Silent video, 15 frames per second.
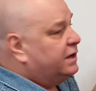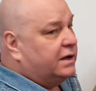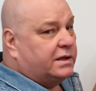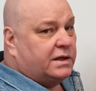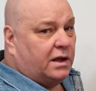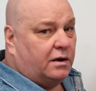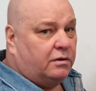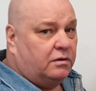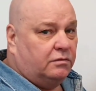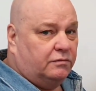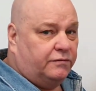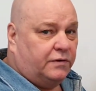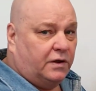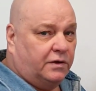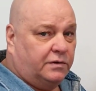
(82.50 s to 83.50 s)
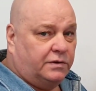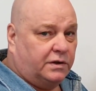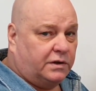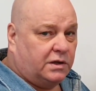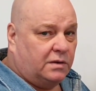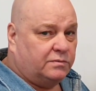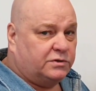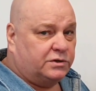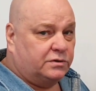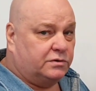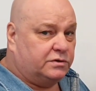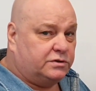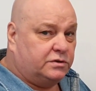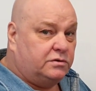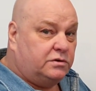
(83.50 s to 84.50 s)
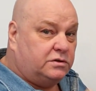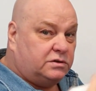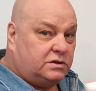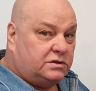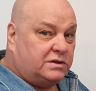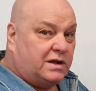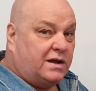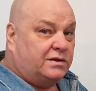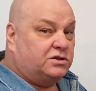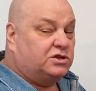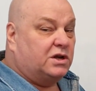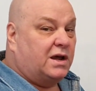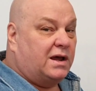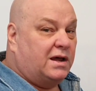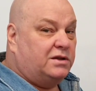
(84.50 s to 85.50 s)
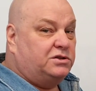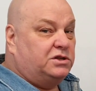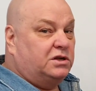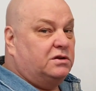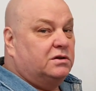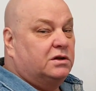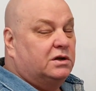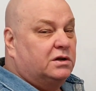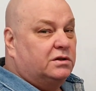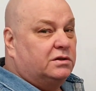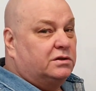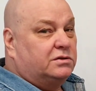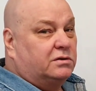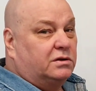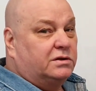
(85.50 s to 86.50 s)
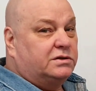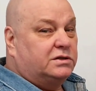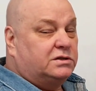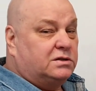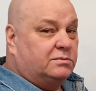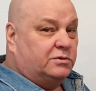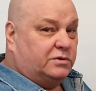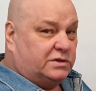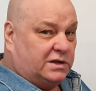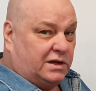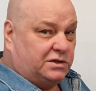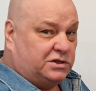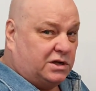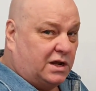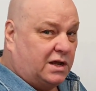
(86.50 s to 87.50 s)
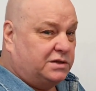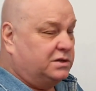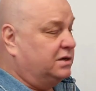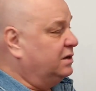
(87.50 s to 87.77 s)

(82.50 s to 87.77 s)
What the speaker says: current flow that comes through as soon as you start charging the toilet system or start charging the